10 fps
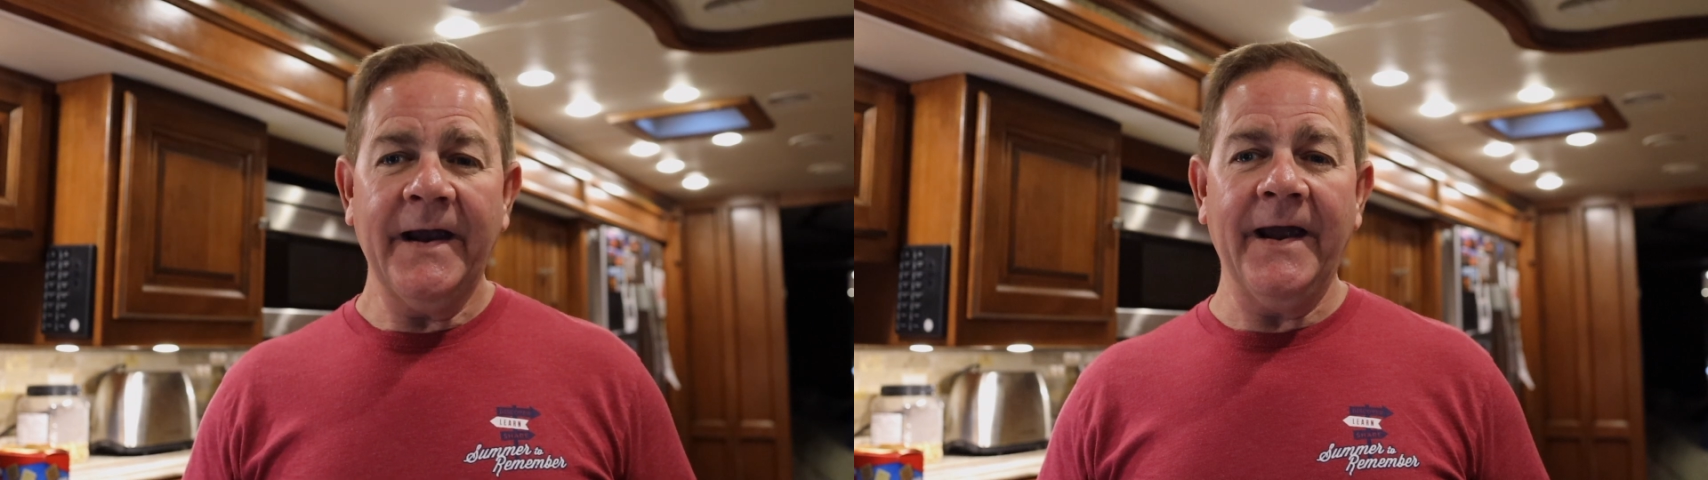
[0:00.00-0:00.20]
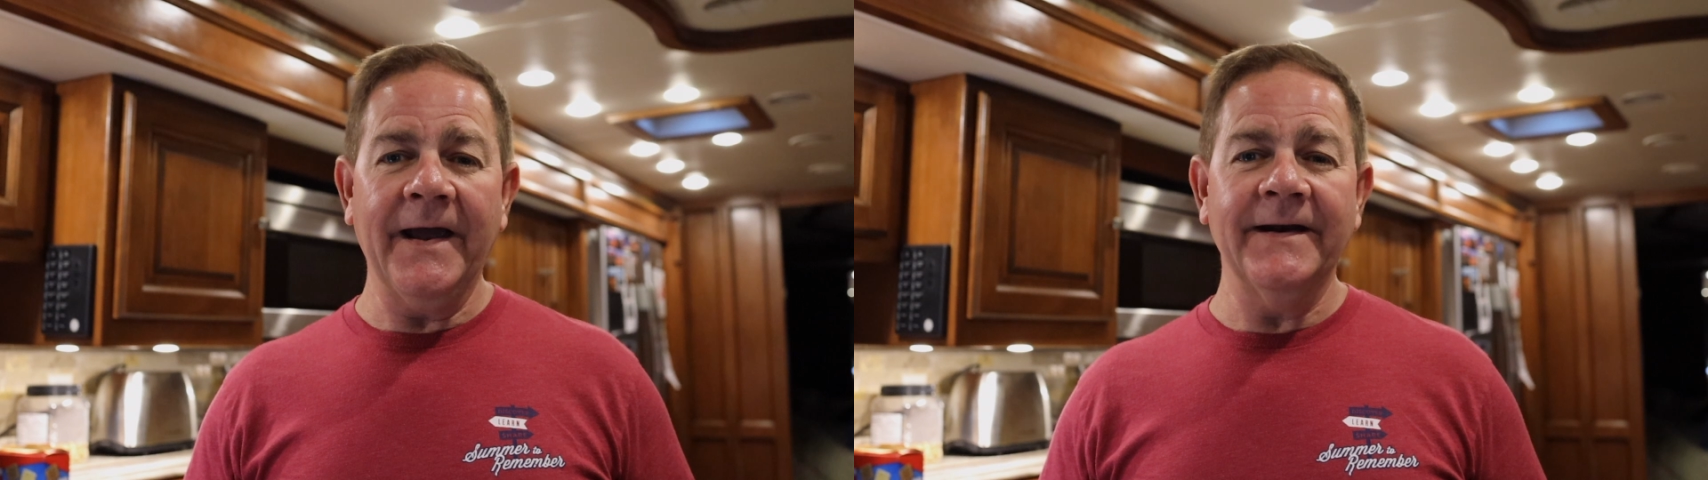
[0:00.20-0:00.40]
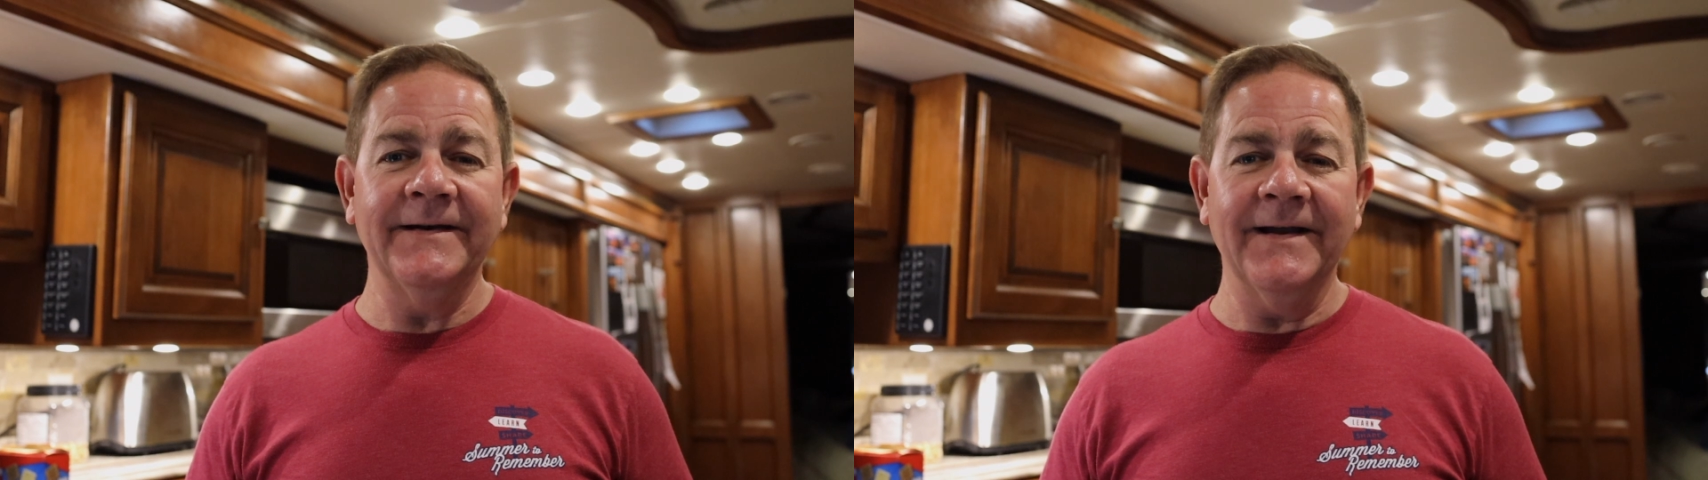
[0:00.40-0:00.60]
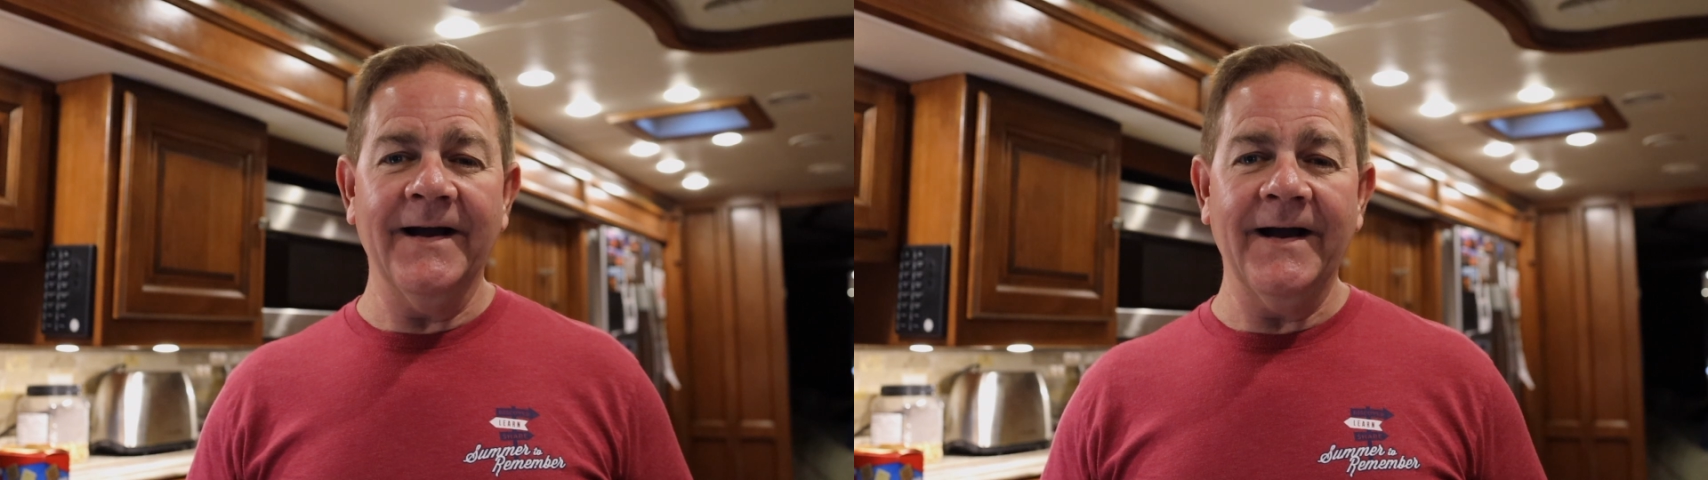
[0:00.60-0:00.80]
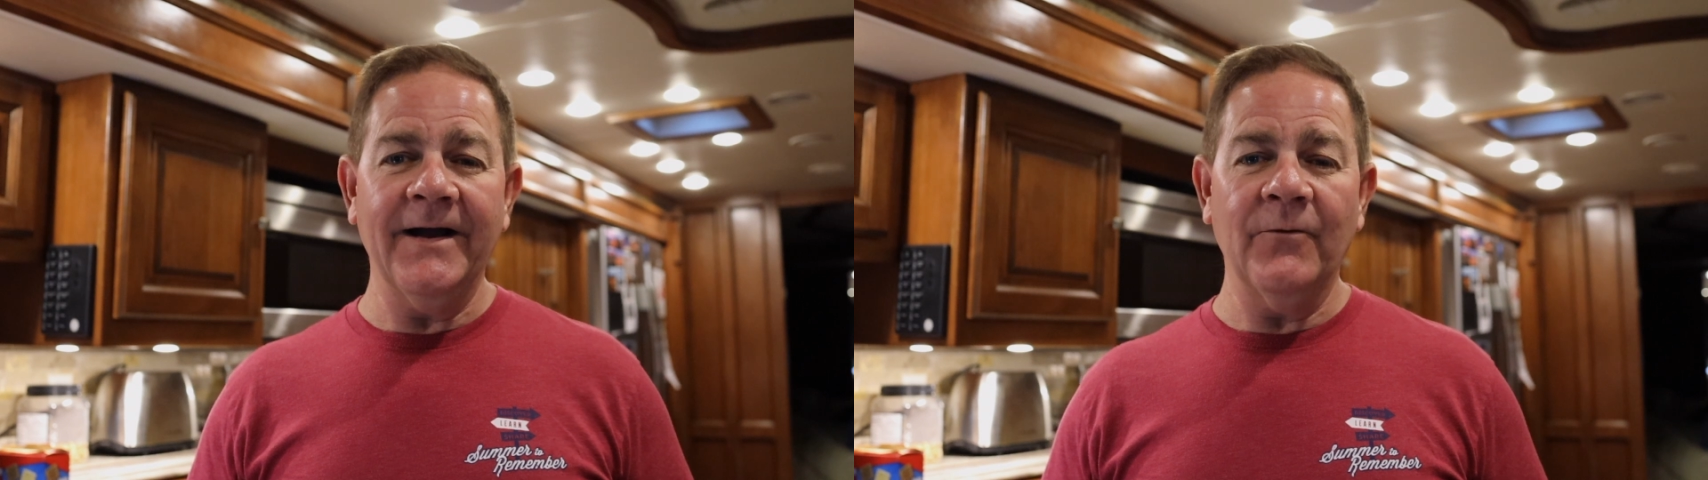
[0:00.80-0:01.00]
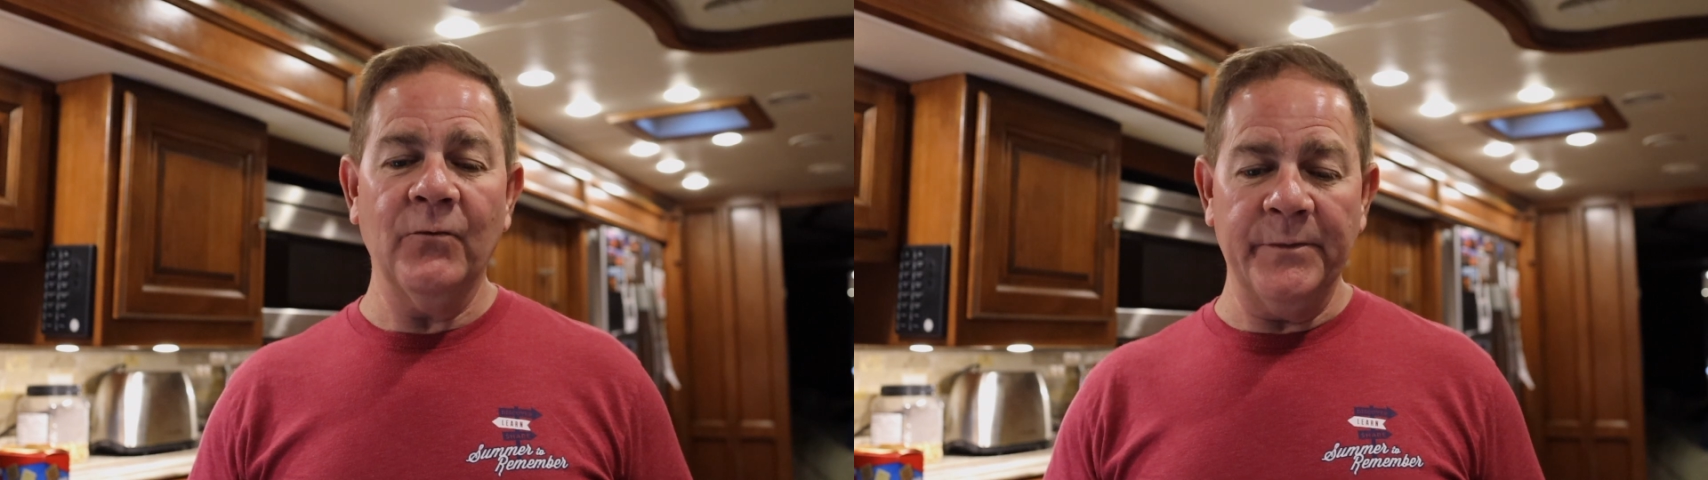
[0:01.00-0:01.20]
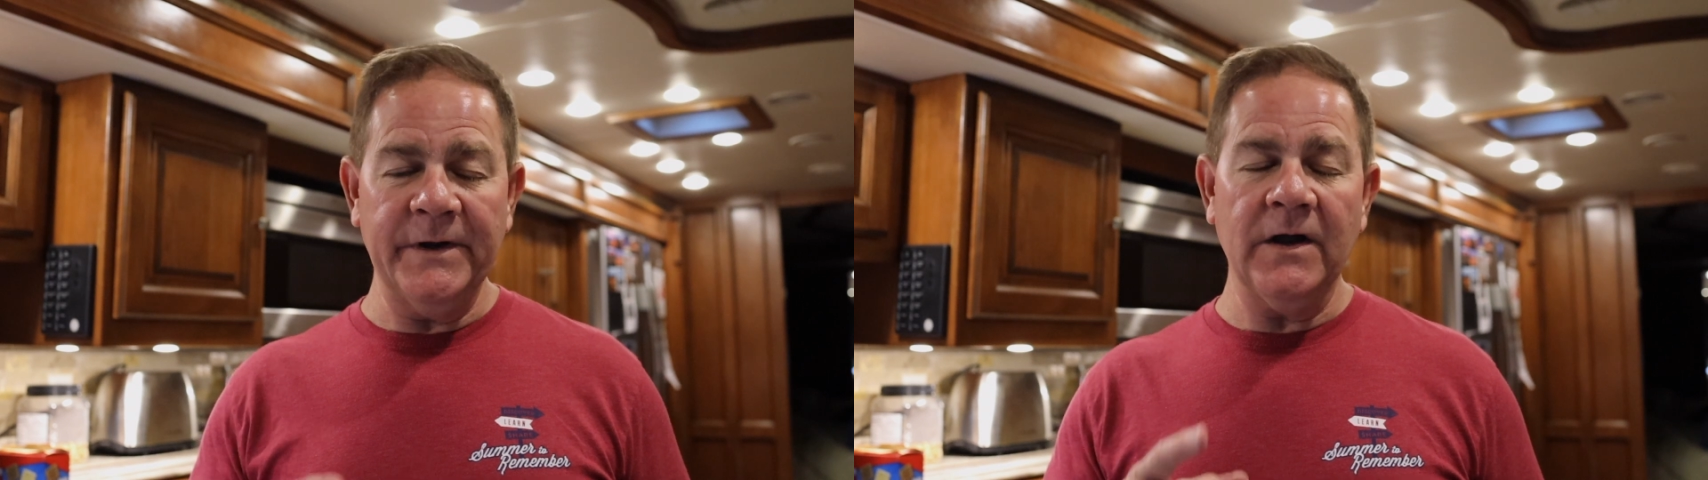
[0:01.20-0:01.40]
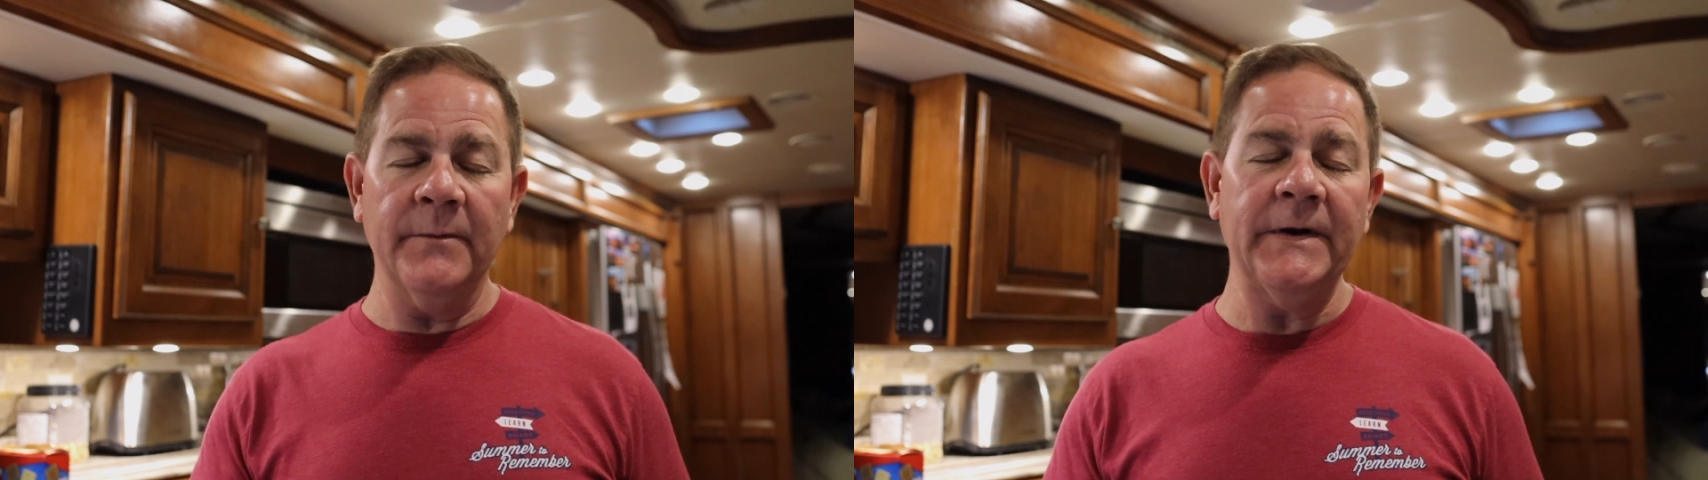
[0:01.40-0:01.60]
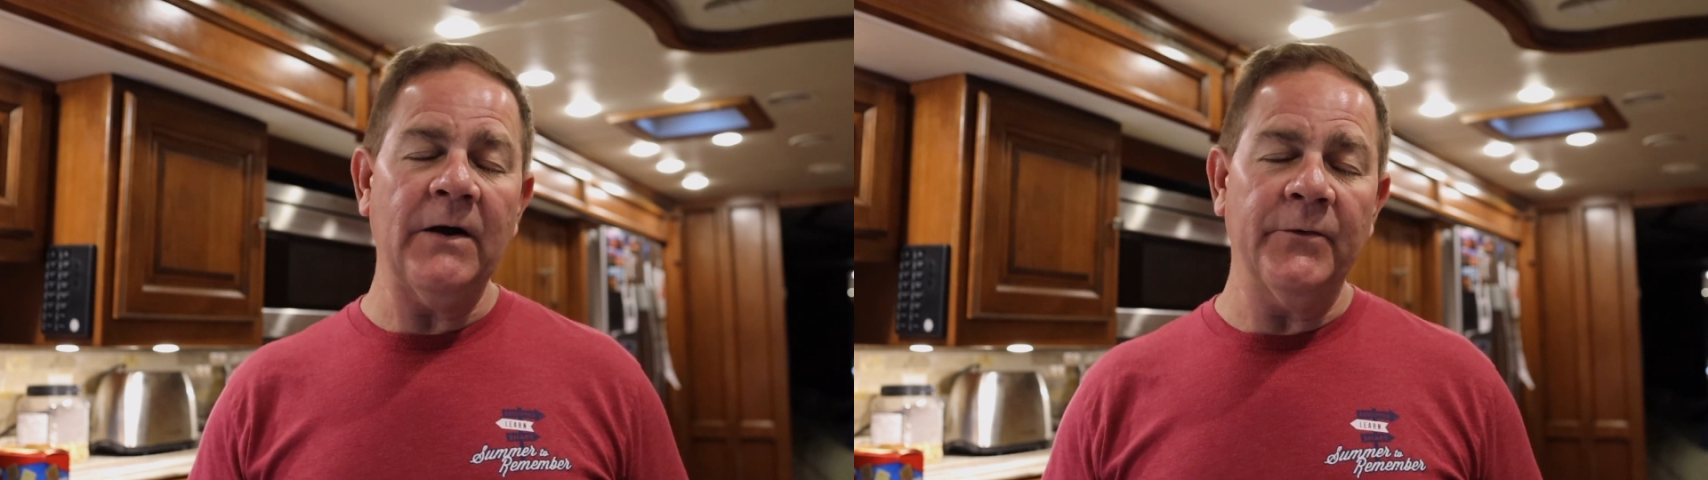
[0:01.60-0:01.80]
and we'll be coming